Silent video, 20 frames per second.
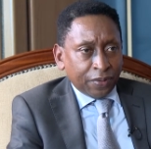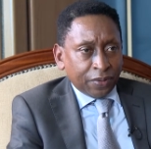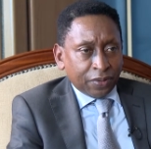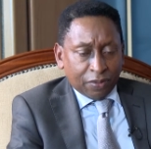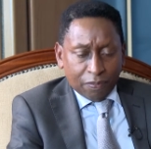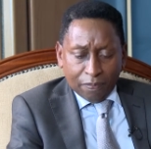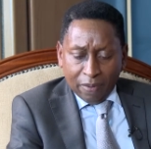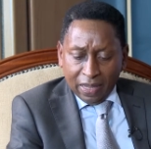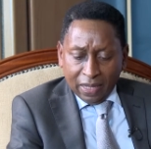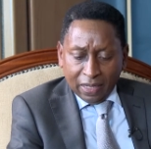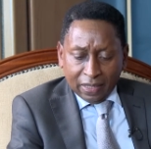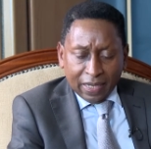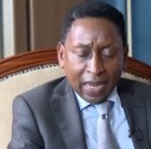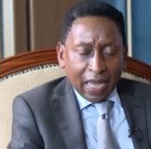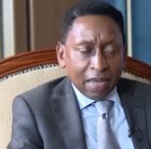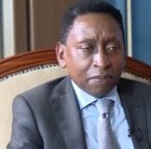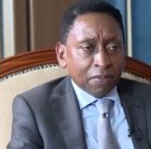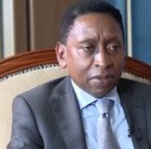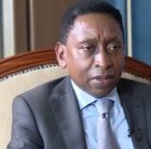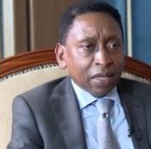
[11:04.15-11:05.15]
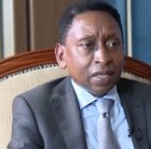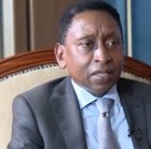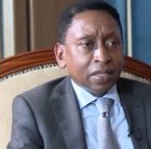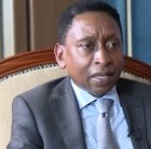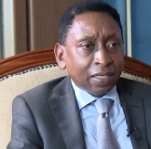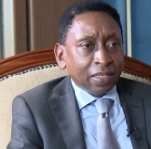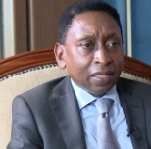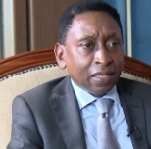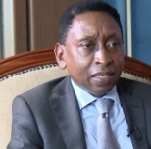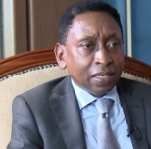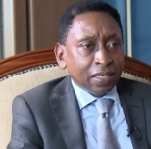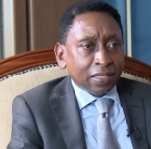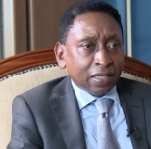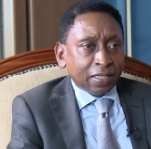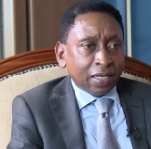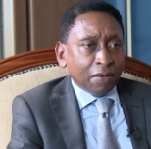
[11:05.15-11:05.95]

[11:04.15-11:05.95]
So by the time the second day is